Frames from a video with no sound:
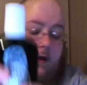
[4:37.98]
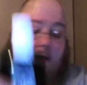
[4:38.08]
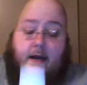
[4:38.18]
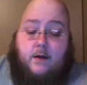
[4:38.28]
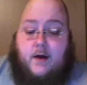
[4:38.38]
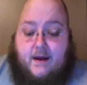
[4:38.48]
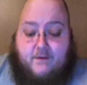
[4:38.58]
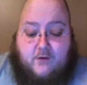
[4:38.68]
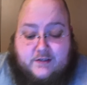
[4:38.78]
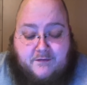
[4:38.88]
Anyway,
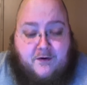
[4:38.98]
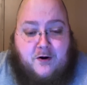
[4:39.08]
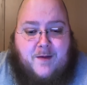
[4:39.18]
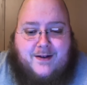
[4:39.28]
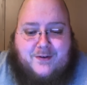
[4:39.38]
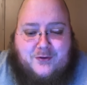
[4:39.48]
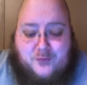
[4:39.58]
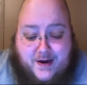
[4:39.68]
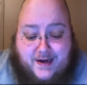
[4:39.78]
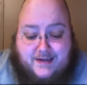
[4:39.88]
I've used it for about two
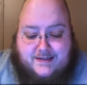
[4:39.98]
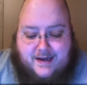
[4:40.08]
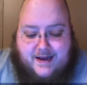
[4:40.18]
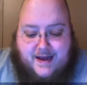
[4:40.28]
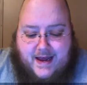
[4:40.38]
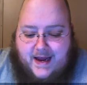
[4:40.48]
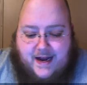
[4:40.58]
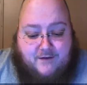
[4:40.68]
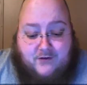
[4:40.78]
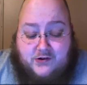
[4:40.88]
weeks. And
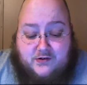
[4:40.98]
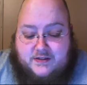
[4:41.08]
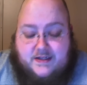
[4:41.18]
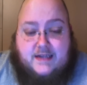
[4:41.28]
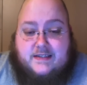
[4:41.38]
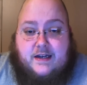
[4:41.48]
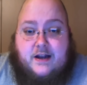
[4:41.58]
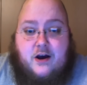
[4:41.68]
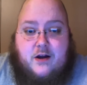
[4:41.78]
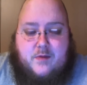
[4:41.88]
I've used next to
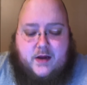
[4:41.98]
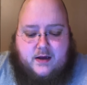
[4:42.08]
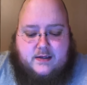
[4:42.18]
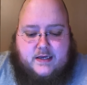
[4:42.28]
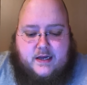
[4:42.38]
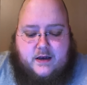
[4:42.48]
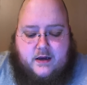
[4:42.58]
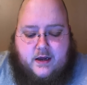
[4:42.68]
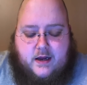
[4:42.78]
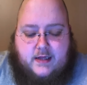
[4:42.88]
none because it,
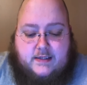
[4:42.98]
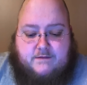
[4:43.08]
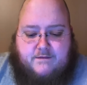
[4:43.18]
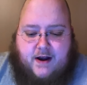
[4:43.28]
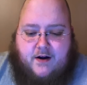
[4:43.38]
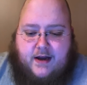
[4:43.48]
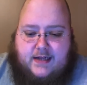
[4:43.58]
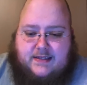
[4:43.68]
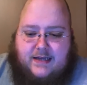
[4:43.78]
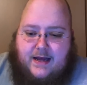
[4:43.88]
it it's very
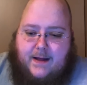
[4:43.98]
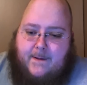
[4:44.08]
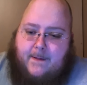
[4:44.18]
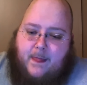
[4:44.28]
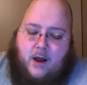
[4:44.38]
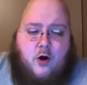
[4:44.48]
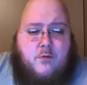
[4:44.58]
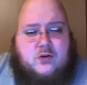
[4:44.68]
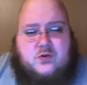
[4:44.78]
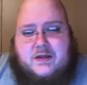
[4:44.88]
it's I
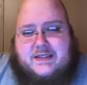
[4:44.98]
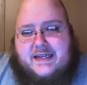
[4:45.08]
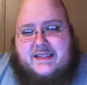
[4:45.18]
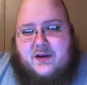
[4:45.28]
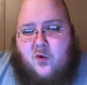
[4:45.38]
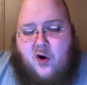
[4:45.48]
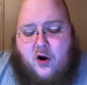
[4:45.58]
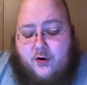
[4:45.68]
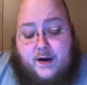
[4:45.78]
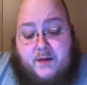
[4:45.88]
almost want to say it's like
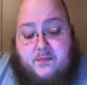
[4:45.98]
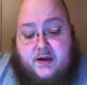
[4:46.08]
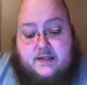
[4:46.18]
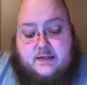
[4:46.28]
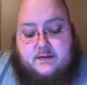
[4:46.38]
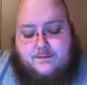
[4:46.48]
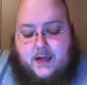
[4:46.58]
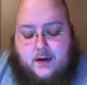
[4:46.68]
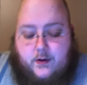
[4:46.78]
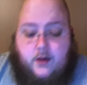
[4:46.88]
watery, but it
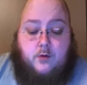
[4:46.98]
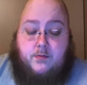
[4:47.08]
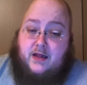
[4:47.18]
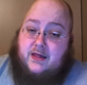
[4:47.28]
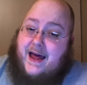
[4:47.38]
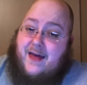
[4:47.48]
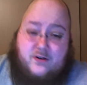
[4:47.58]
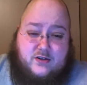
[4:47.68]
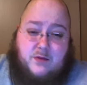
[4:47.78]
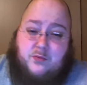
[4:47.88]
I don't know, but it
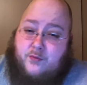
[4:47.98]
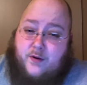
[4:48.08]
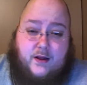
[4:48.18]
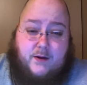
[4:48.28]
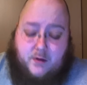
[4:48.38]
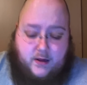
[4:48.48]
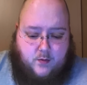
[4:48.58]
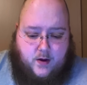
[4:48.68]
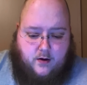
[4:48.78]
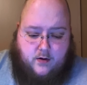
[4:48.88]
lathers up really, really
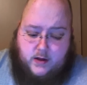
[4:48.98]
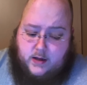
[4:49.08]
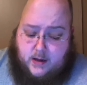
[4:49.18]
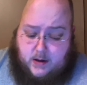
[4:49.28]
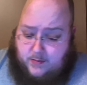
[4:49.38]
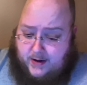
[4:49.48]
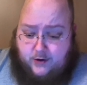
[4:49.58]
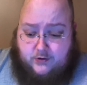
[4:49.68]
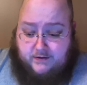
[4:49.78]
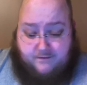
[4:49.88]
well. But I
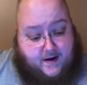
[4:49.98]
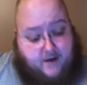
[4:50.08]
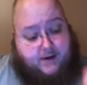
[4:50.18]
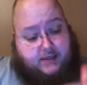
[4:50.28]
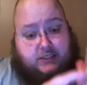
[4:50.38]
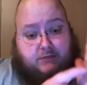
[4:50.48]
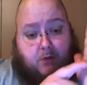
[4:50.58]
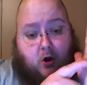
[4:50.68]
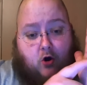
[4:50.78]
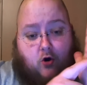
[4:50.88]
use a very
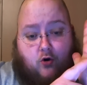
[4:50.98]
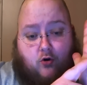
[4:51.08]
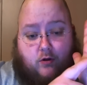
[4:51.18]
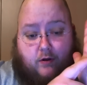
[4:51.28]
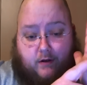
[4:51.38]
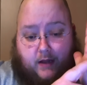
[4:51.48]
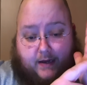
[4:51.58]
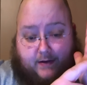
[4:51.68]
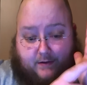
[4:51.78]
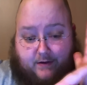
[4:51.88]
small, like,
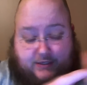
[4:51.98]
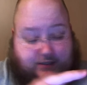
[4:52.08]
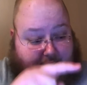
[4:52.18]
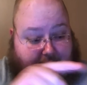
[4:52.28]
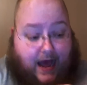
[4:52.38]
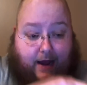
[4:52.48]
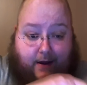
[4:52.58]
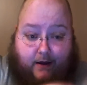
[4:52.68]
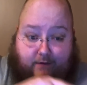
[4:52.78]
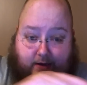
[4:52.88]
just
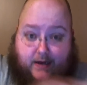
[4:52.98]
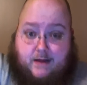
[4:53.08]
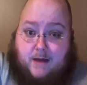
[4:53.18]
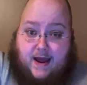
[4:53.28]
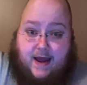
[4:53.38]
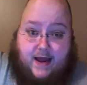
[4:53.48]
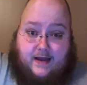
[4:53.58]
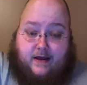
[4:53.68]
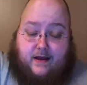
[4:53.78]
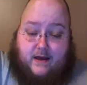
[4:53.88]
dot of it in my hand